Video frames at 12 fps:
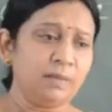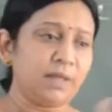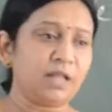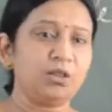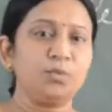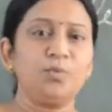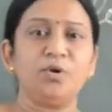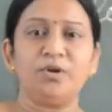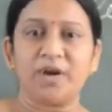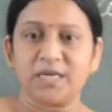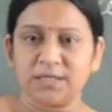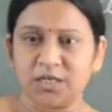then the
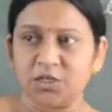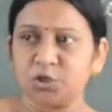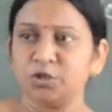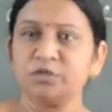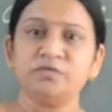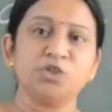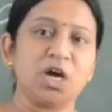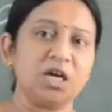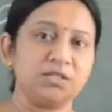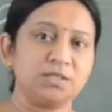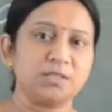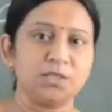polarization of
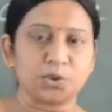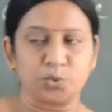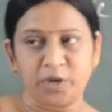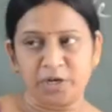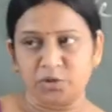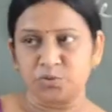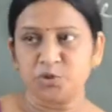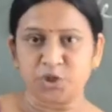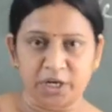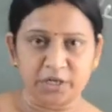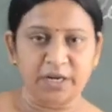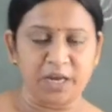charges is going to
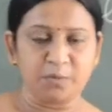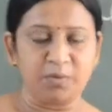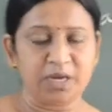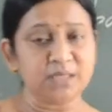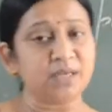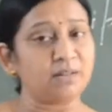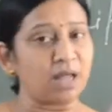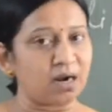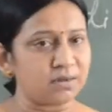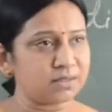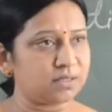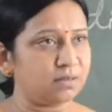take place, and
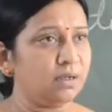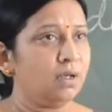that is the